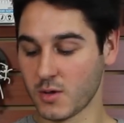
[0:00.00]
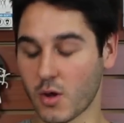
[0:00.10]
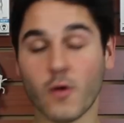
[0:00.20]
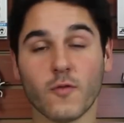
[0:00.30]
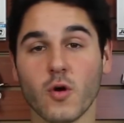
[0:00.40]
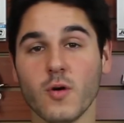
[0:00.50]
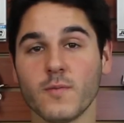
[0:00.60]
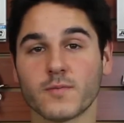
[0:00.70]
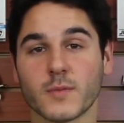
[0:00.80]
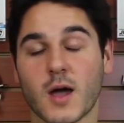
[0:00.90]

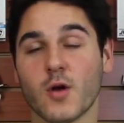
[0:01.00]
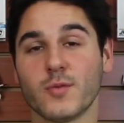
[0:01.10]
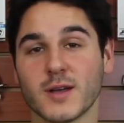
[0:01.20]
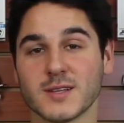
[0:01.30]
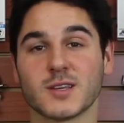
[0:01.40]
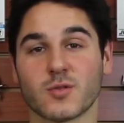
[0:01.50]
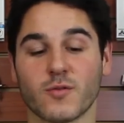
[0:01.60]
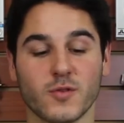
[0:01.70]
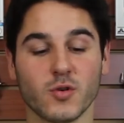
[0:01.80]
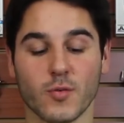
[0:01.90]
Overall, I hope you guys like the
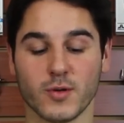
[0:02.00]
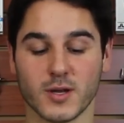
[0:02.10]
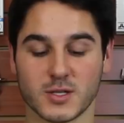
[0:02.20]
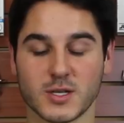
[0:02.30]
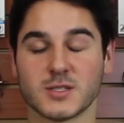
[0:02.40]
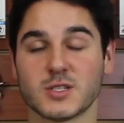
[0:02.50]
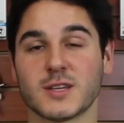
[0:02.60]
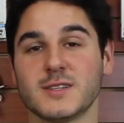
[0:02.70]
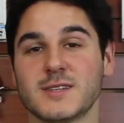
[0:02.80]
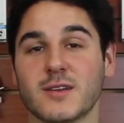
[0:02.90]
review. I hope you get a chance to
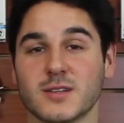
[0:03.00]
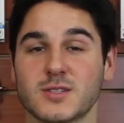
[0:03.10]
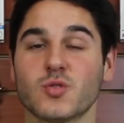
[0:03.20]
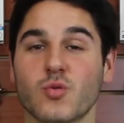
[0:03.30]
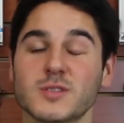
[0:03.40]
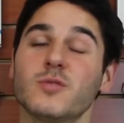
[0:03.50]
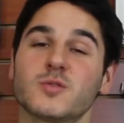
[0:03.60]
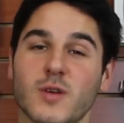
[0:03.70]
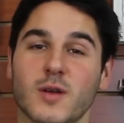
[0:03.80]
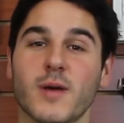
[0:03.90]
check these out in stores. I
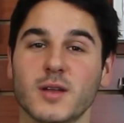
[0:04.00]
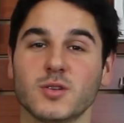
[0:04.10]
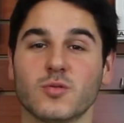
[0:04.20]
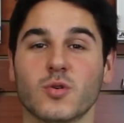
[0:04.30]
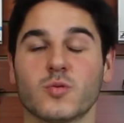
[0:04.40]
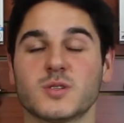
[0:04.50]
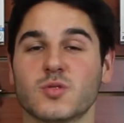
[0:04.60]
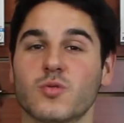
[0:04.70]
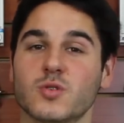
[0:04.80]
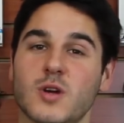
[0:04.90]
always recommend you go to a
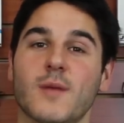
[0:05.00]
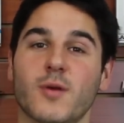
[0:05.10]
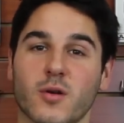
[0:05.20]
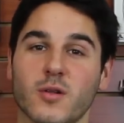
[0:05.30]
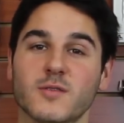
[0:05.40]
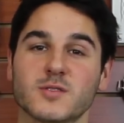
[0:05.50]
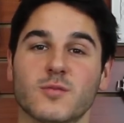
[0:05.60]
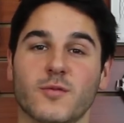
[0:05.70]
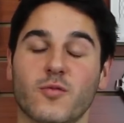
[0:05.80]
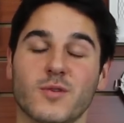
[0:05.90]
store and try a pair of gloves
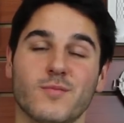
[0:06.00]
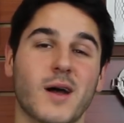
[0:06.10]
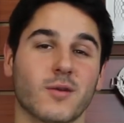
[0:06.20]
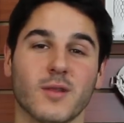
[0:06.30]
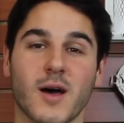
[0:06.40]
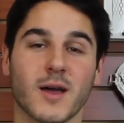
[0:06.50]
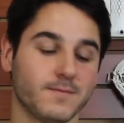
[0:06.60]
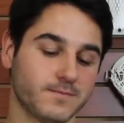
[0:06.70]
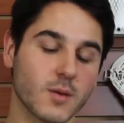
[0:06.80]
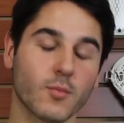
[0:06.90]
on before you buy it online.